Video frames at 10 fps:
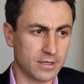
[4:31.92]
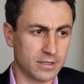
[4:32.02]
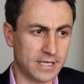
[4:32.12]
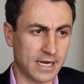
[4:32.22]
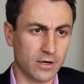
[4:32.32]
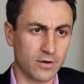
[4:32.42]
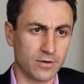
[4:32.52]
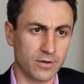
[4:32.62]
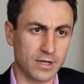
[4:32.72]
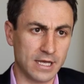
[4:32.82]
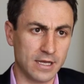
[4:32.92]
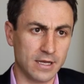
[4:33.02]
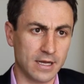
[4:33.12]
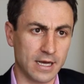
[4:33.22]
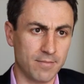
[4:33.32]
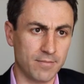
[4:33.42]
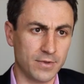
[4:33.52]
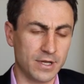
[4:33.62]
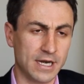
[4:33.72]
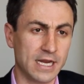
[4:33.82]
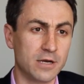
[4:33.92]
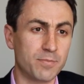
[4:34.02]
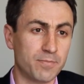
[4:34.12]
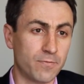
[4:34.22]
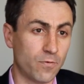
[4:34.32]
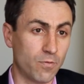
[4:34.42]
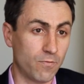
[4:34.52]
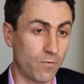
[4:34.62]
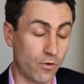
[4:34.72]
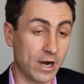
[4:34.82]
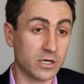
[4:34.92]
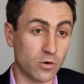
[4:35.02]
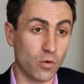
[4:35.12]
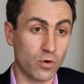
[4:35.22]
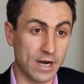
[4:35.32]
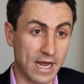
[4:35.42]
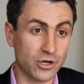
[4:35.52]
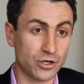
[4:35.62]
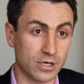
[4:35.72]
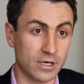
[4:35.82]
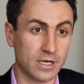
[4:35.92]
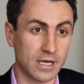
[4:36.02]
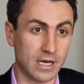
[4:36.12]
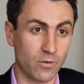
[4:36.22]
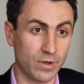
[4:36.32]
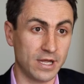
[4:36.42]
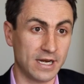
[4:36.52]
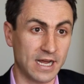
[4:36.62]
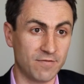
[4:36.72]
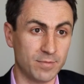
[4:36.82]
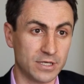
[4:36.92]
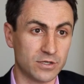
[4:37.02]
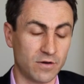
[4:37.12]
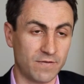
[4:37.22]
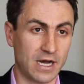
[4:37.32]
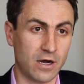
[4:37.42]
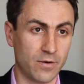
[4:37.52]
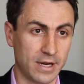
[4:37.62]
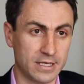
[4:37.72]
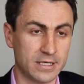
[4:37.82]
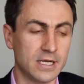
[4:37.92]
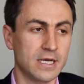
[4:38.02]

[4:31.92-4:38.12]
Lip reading: Second, the need for greater coordination within government of how it